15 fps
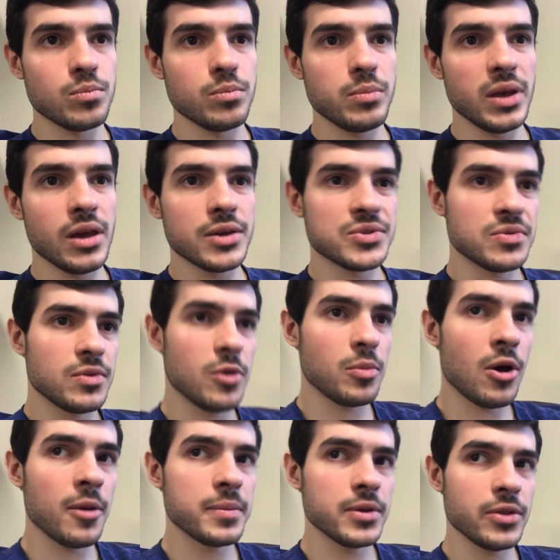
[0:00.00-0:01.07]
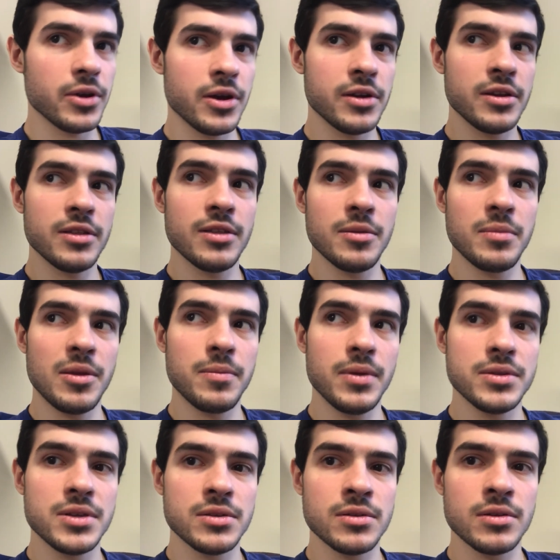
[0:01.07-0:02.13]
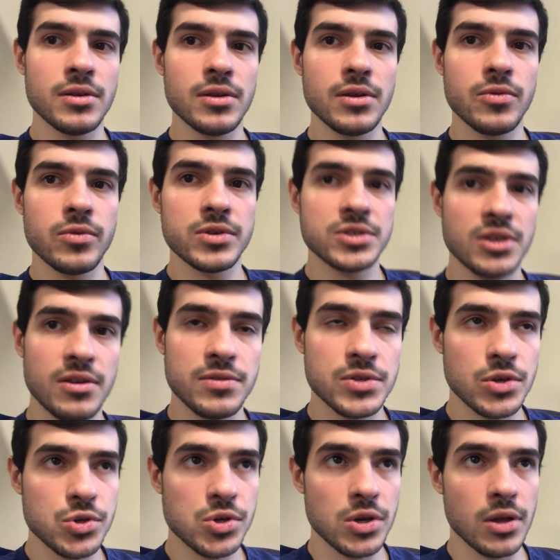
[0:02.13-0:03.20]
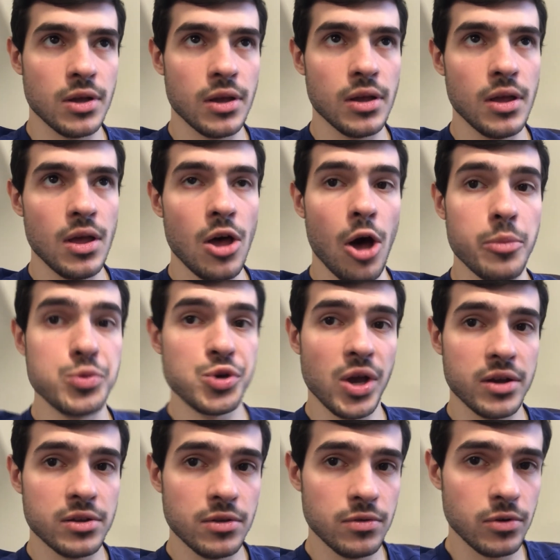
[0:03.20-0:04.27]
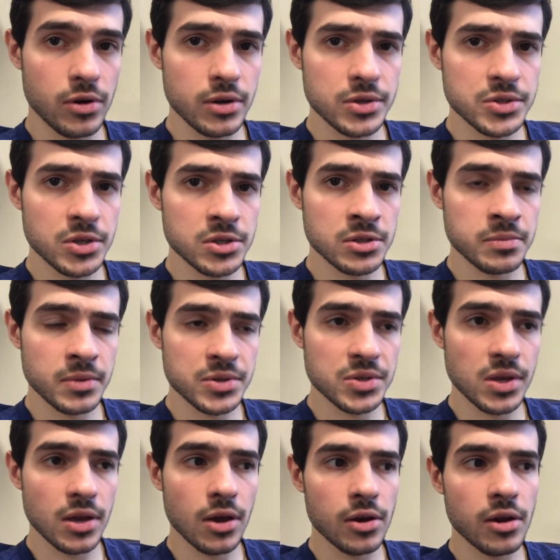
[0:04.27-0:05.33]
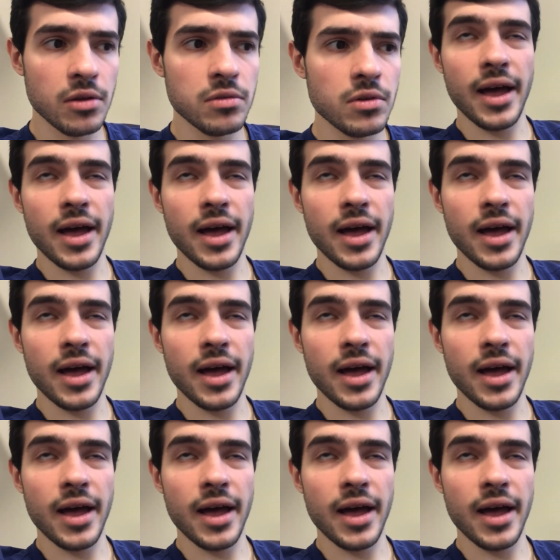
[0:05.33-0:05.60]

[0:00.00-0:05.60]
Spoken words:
because of their popularity, they maybe didn't receive such a objective criticism as they could have.